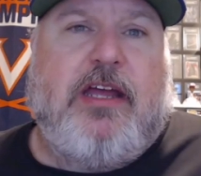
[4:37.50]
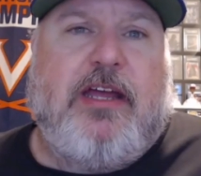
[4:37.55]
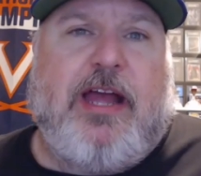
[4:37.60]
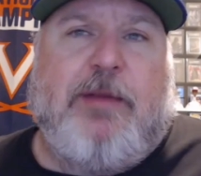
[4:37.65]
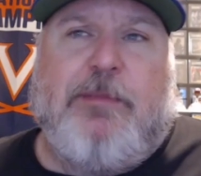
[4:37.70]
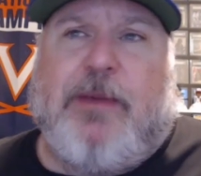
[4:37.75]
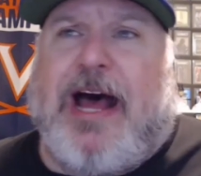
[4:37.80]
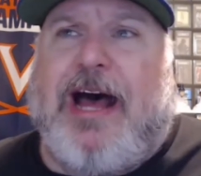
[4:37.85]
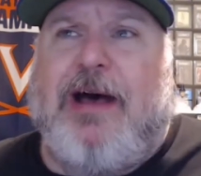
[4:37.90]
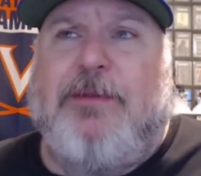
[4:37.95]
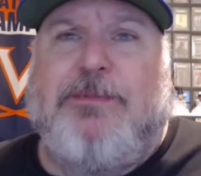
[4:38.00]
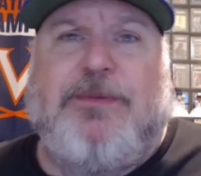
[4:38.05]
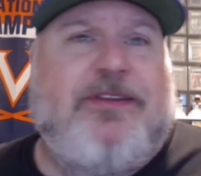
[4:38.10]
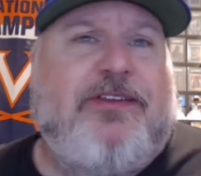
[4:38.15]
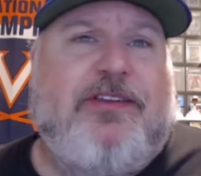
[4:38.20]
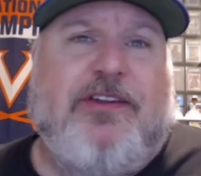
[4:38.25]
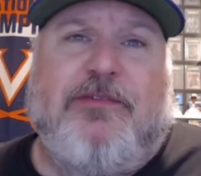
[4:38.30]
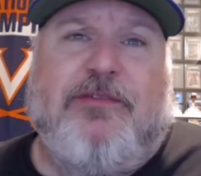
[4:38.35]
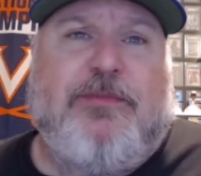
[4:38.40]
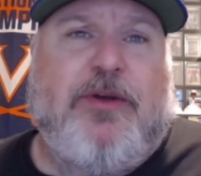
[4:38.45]
I'm
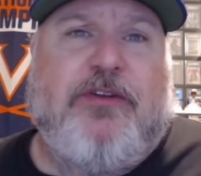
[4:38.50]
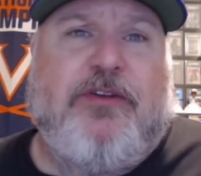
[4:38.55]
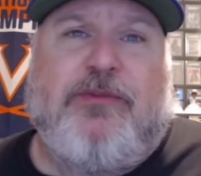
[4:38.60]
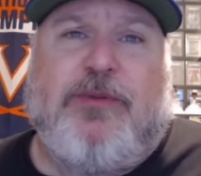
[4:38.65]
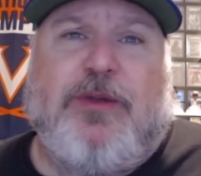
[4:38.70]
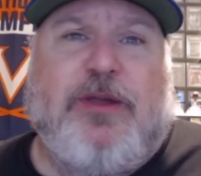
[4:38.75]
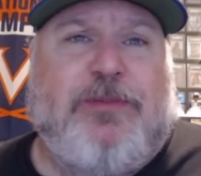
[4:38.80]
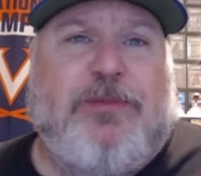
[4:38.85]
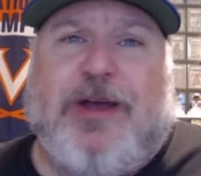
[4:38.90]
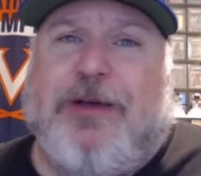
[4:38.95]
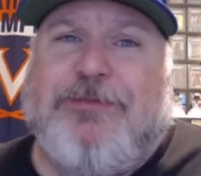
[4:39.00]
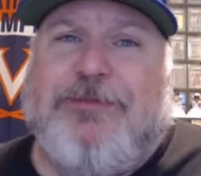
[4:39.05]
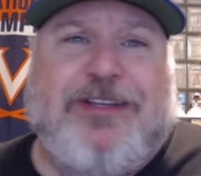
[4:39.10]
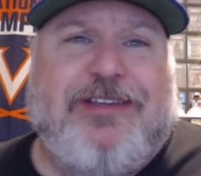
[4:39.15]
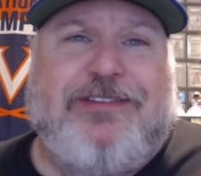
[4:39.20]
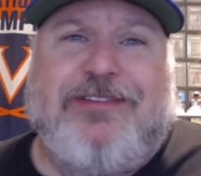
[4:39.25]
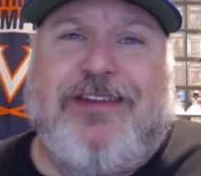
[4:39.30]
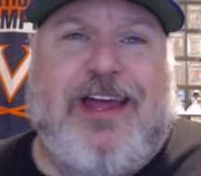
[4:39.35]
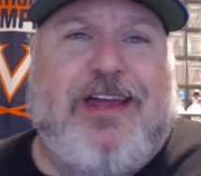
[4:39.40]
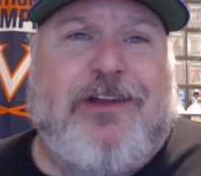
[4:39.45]
opposite of most people. I'm
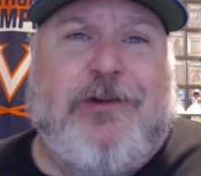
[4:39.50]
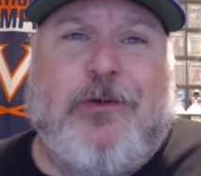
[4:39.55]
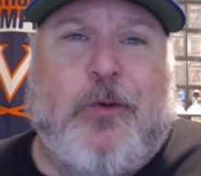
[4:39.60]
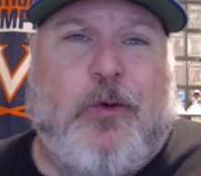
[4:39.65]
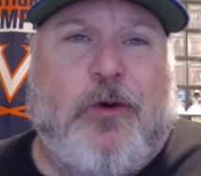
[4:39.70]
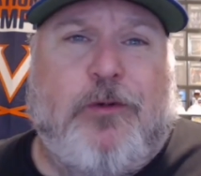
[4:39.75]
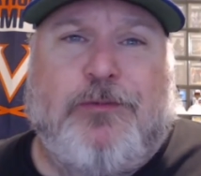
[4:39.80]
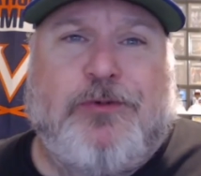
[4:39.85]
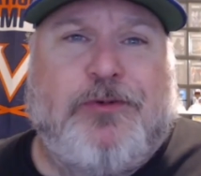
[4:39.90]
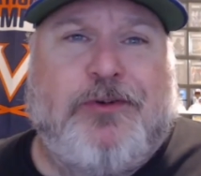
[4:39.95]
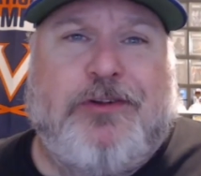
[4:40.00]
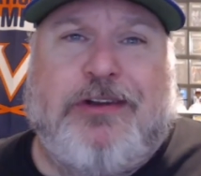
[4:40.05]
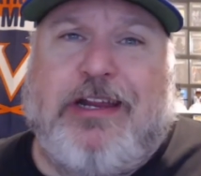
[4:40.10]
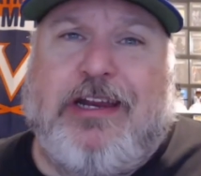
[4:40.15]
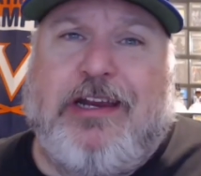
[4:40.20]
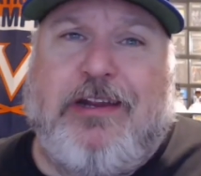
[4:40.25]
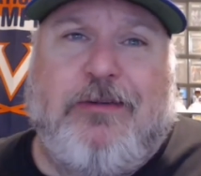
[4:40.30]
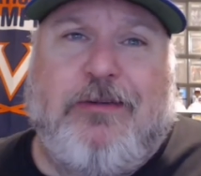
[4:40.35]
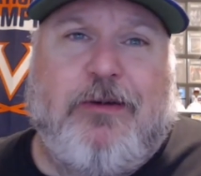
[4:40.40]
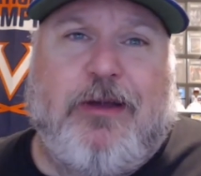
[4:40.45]
just not normal in
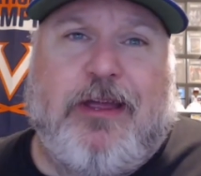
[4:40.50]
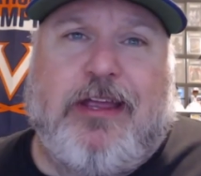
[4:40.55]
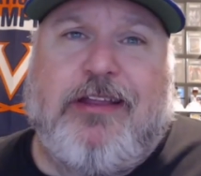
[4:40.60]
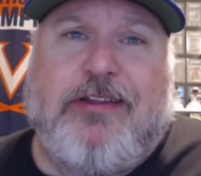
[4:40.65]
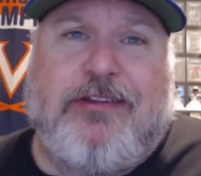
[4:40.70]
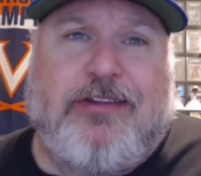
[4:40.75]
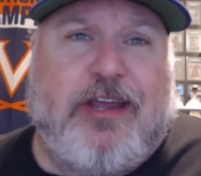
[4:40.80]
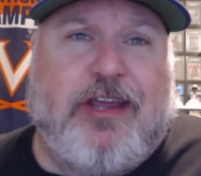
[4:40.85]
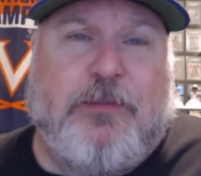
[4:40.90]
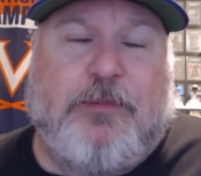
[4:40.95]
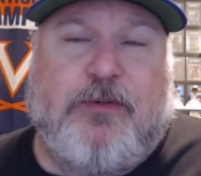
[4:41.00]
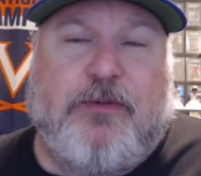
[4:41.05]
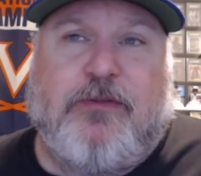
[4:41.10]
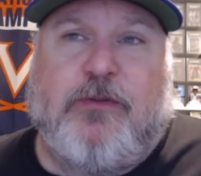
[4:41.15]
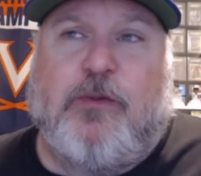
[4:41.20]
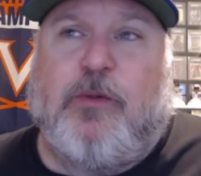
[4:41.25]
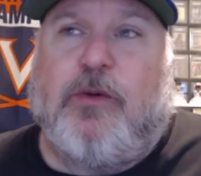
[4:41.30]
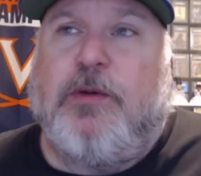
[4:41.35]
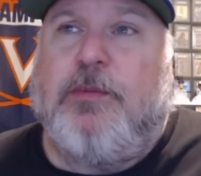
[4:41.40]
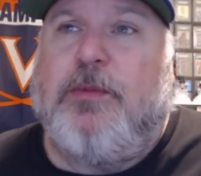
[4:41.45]
any way, shape, or
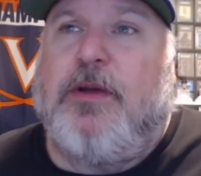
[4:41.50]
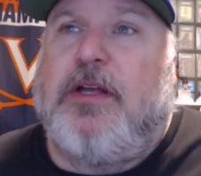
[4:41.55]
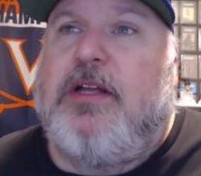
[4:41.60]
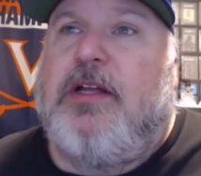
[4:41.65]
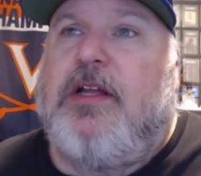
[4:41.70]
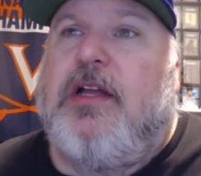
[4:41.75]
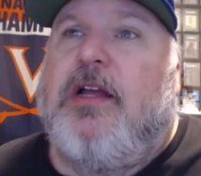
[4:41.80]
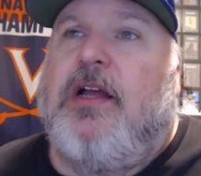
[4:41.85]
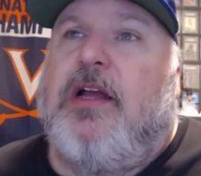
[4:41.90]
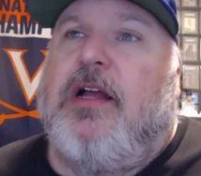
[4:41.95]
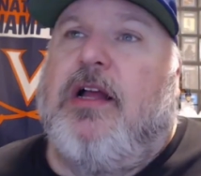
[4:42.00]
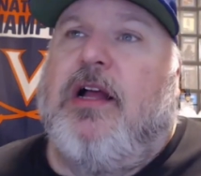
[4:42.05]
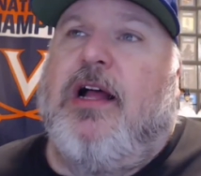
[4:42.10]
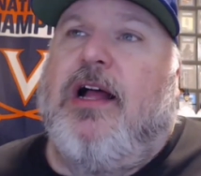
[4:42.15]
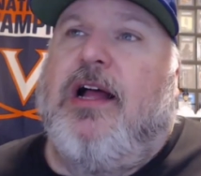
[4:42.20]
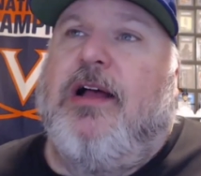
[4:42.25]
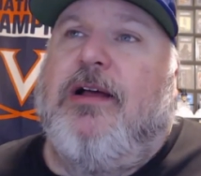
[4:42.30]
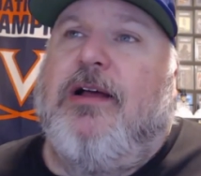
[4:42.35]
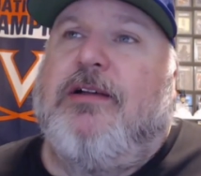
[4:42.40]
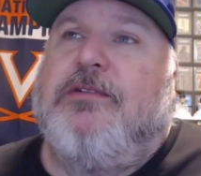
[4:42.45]

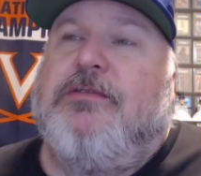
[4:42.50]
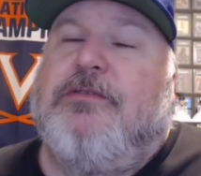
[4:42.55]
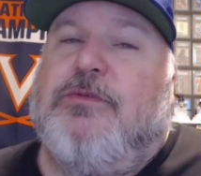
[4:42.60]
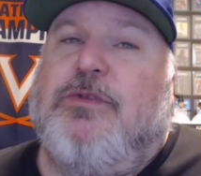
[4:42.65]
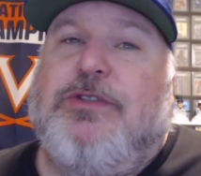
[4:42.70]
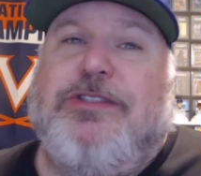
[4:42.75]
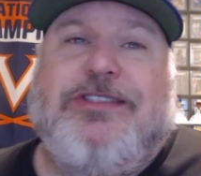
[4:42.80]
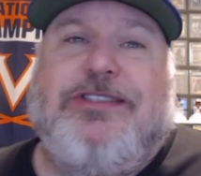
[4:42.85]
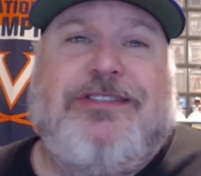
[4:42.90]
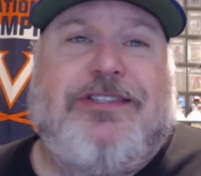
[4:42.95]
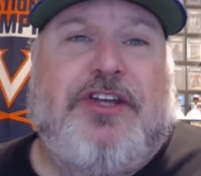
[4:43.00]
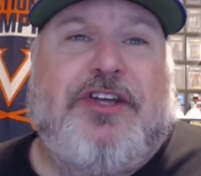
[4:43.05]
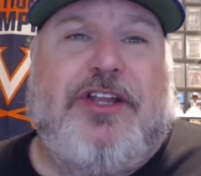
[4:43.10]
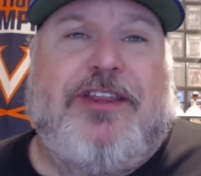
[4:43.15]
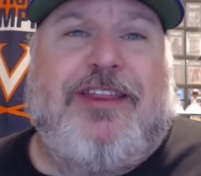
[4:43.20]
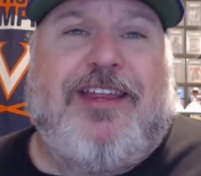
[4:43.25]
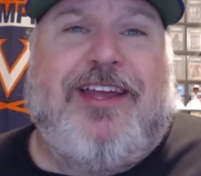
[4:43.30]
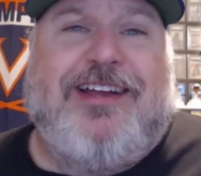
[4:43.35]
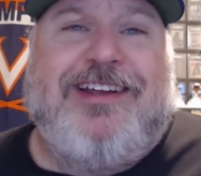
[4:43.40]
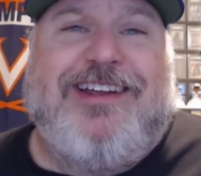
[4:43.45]
form, which is a good
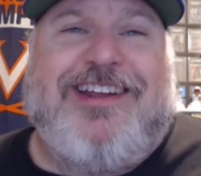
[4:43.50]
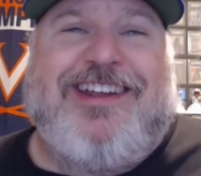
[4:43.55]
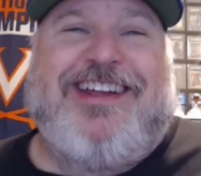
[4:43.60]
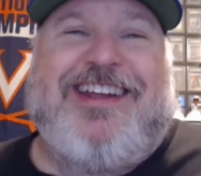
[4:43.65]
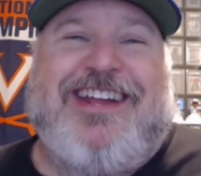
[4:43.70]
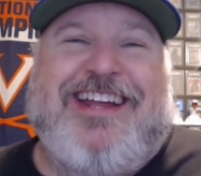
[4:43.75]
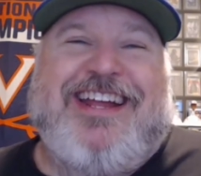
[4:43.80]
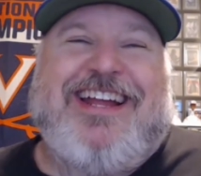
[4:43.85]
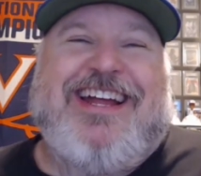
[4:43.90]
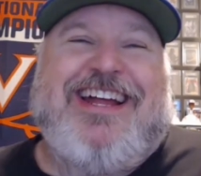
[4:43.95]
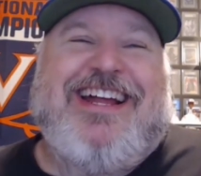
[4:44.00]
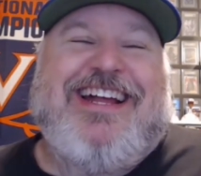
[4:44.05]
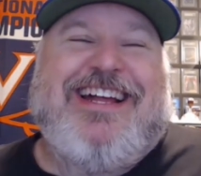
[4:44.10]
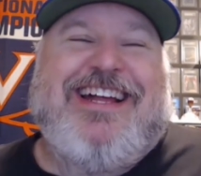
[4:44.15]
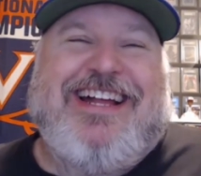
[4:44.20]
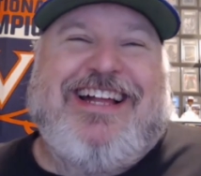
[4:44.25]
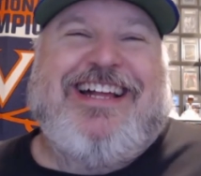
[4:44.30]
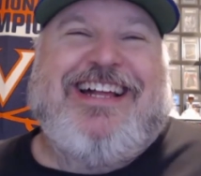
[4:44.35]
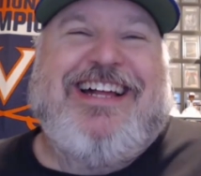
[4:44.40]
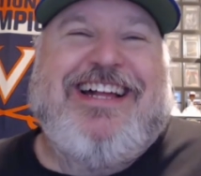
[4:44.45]

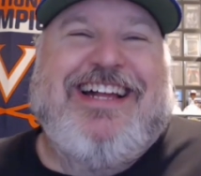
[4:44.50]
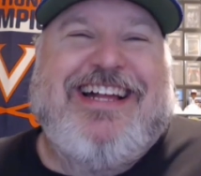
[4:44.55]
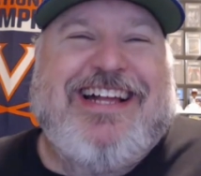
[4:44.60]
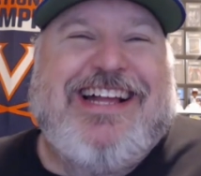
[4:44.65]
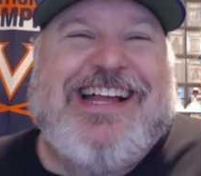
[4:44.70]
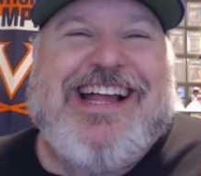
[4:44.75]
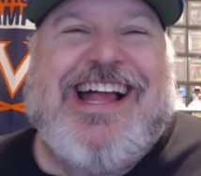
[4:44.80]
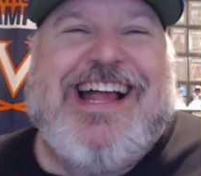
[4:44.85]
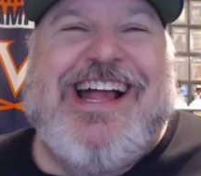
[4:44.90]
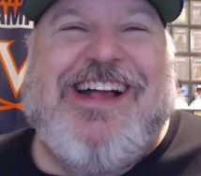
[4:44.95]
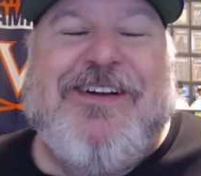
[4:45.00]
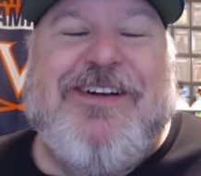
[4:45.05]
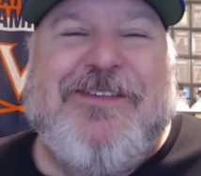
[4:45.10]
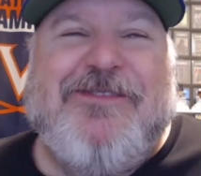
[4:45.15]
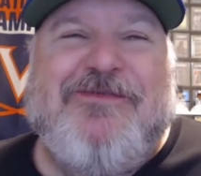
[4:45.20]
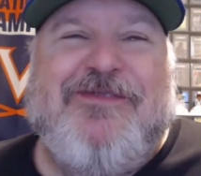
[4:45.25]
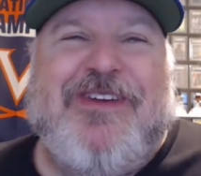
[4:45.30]
thing.